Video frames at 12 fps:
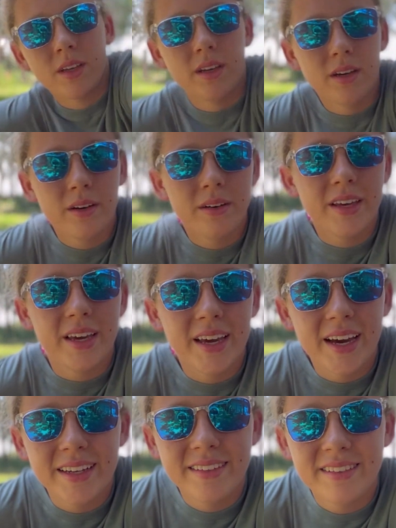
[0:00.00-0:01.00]
Okay
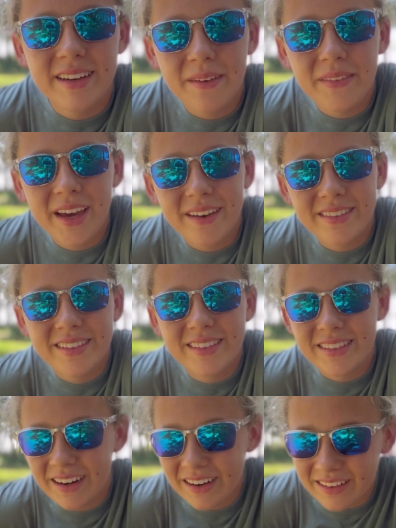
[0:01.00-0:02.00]
guys, so now we have
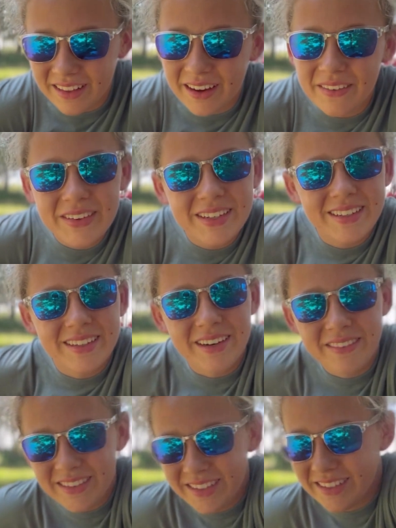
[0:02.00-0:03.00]
Starla, which is
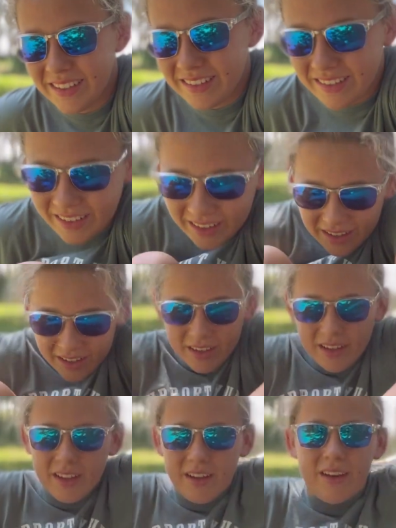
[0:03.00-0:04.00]
Nova's sister,
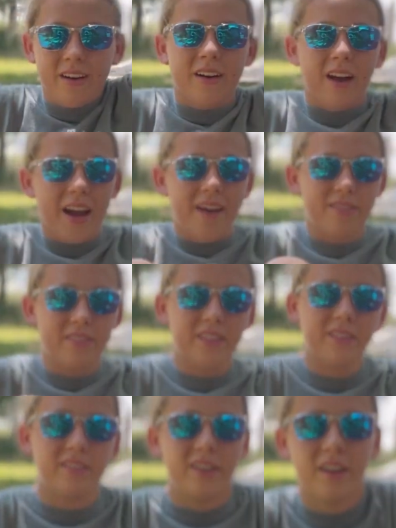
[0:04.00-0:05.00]
or
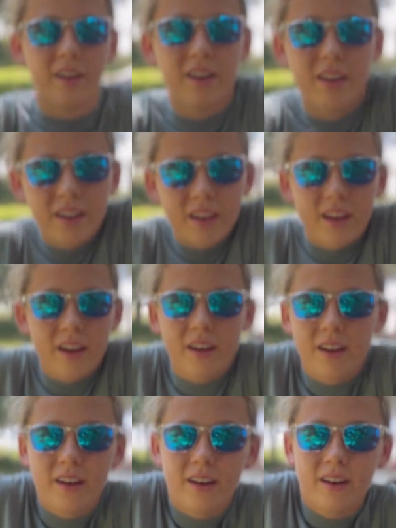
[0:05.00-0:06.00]
half-sister.
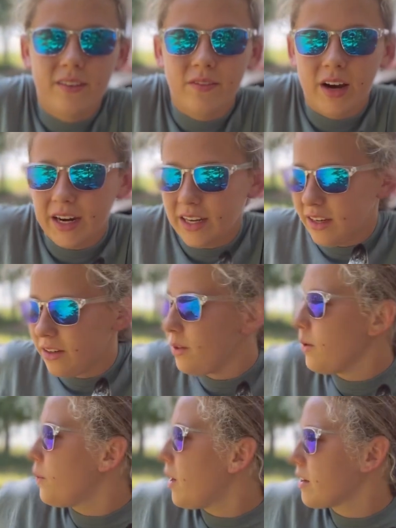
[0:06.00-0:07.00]
I didn't do the
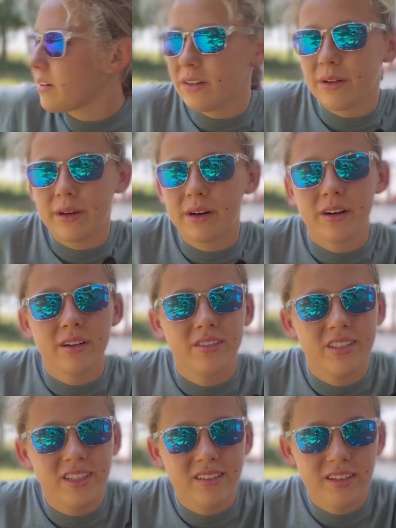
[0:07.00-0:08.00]
walk around with her because she
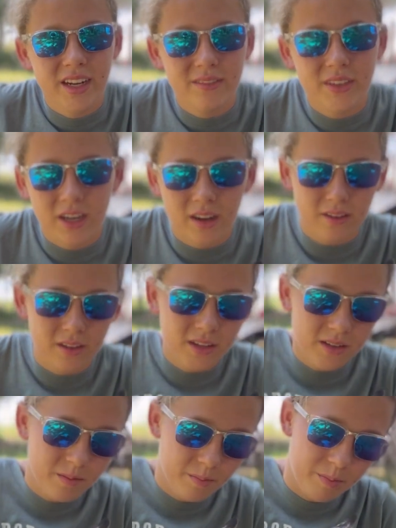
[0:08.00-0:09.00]
doesn't have a collar,
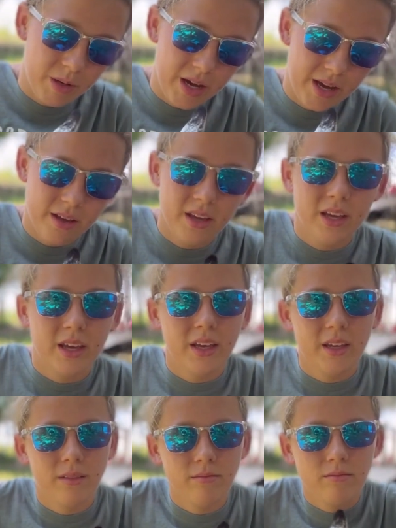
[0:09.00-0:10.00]
but
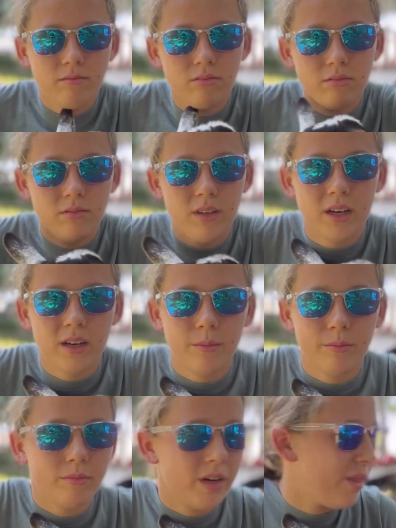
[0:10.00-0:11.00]

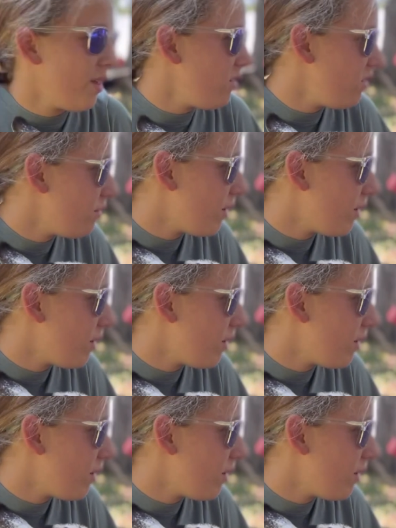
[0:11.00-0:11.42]
I think she's my